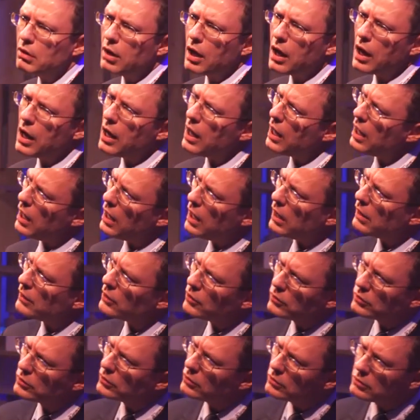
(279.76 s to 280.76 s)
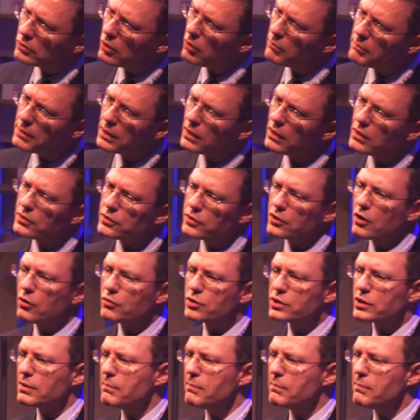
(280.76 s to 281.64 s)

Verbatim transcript: Ah, don't, don't, don't be so